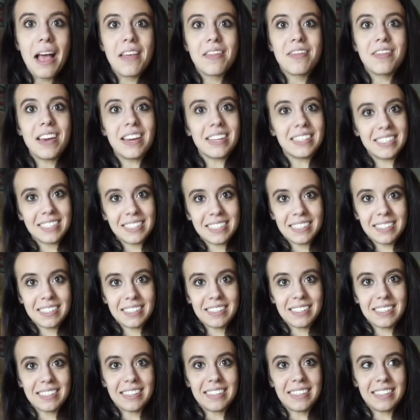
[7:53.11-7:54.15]
That's
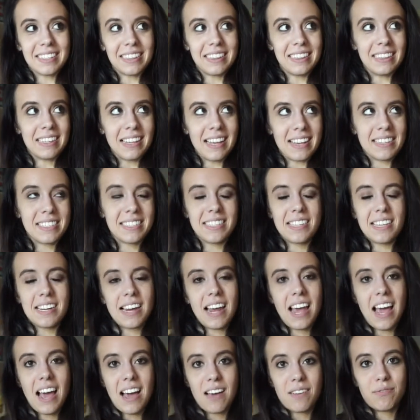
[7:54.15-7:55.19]
less than
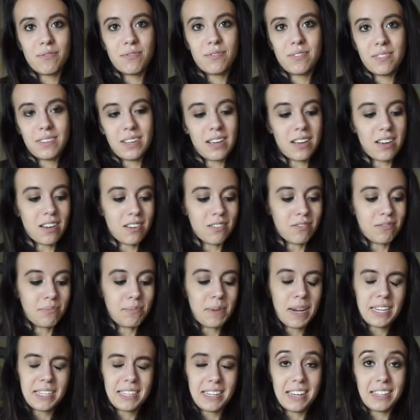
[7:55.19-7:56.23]
half of
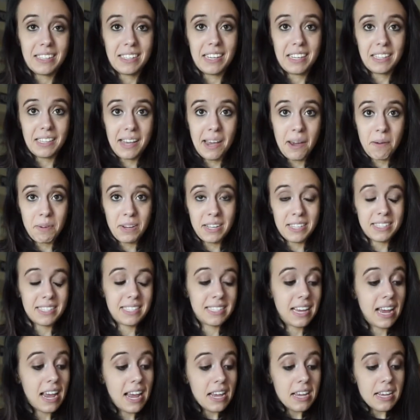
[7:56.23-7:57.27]
my daily
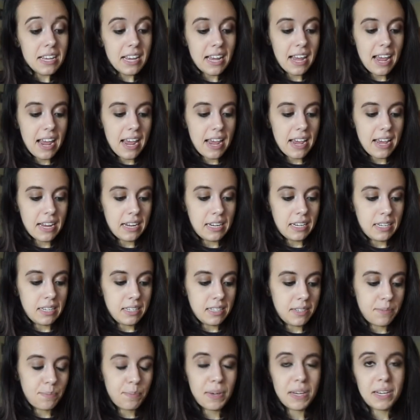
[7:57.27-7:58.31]
allowance,
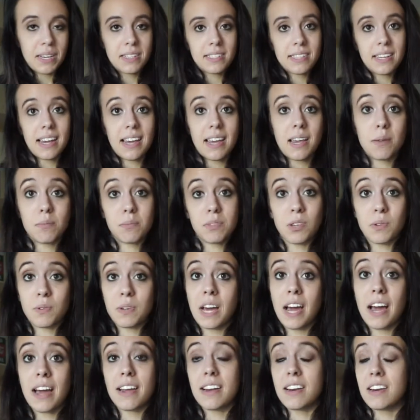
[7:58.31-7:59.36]
and because I am so
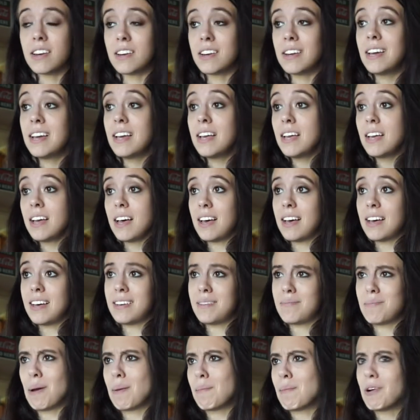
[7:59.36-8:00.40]
tired, my